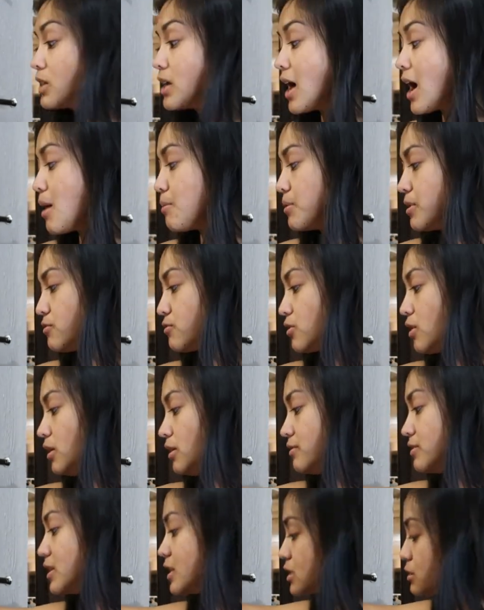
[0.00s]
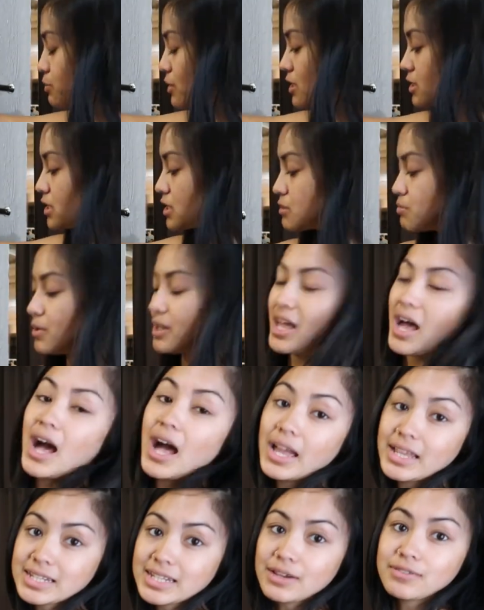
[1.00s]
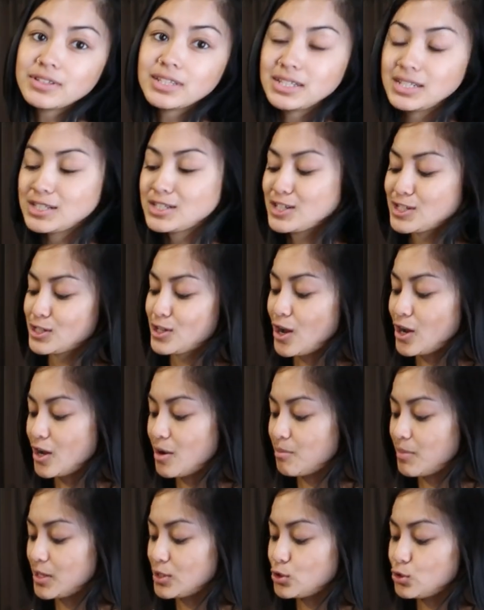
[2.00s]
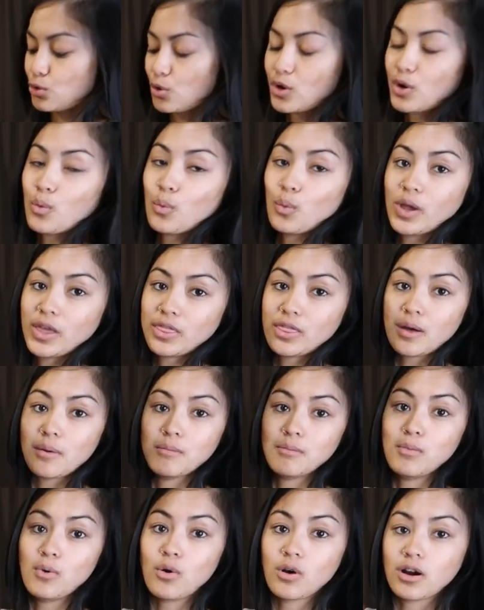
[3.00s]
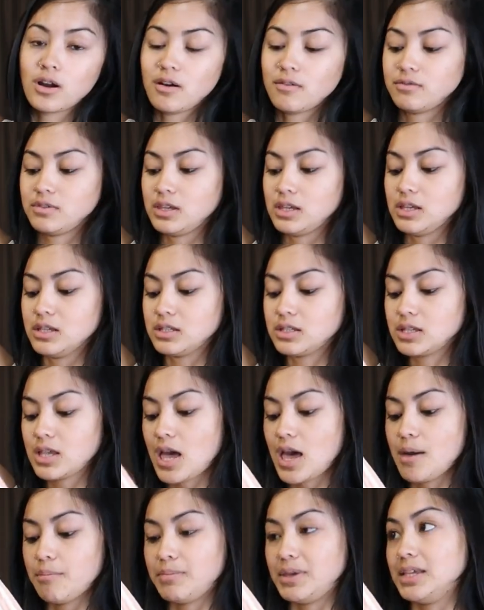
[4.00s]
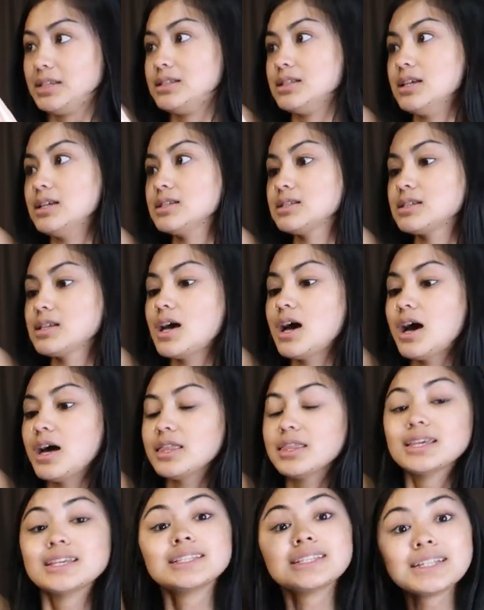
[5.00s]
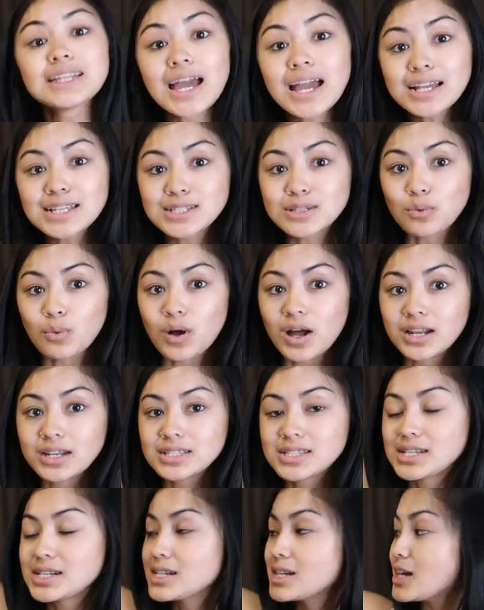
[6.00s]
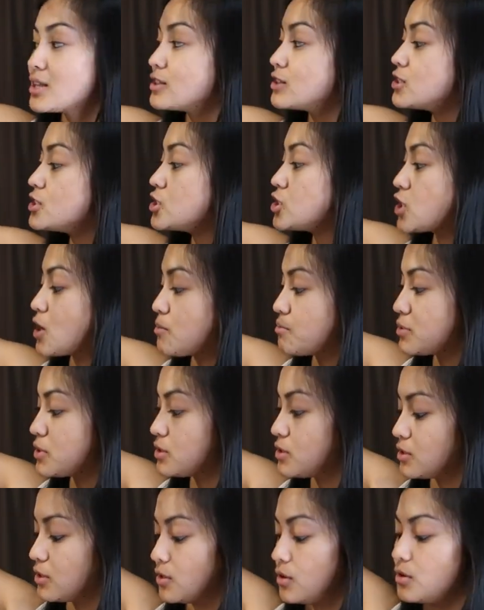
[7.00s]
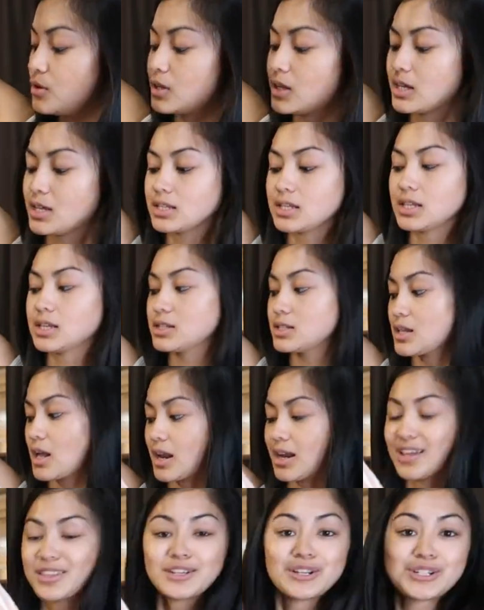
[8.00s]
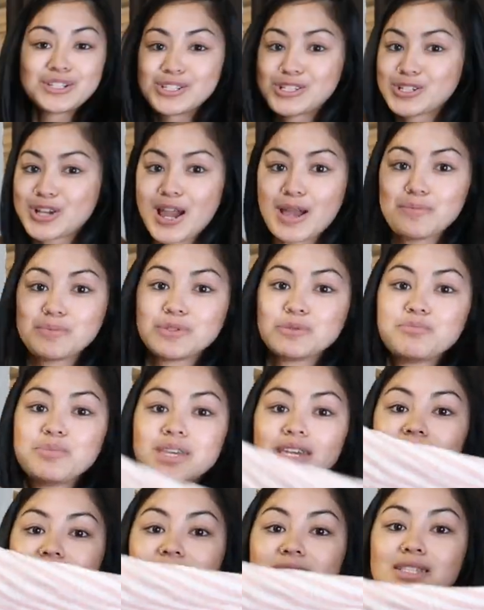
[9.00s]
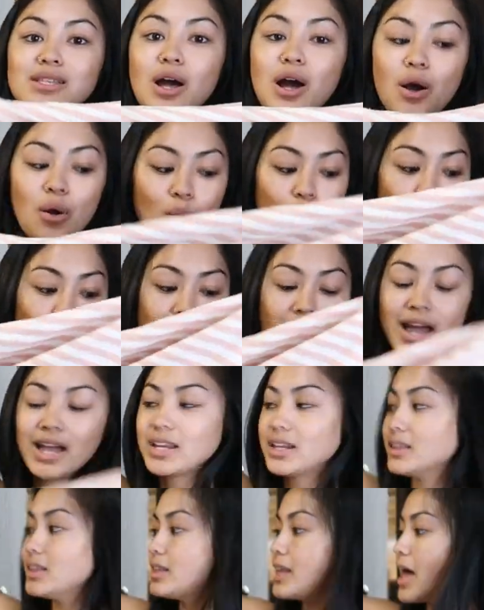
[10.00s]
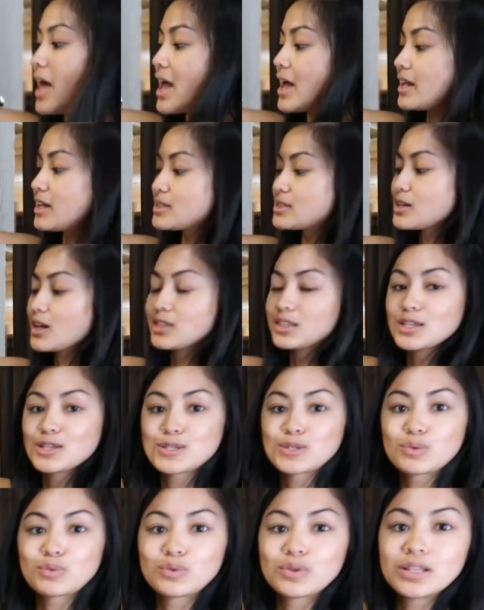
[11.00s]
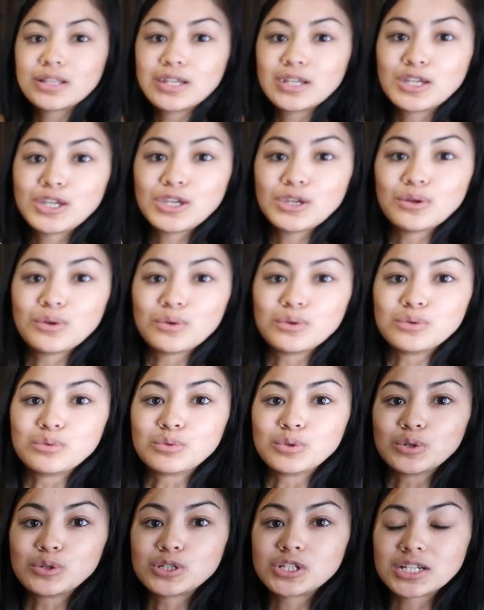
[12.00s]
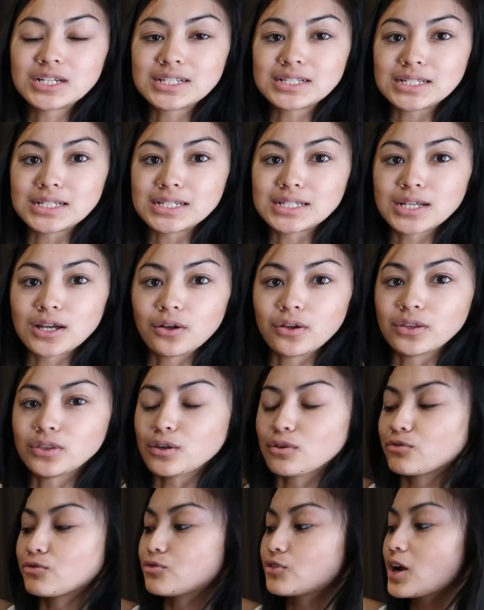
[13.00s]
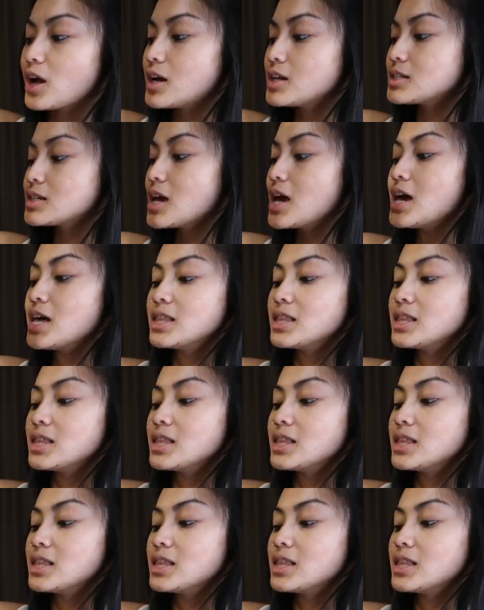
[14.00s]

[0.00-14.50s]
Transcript: really happy for all of these pieces, but yeah, I definitely need to stock up my store with more of these pieces. This next one is another jumpsuit. It is another striped piece, wide leg. It's got this really cute ruching detail in the front.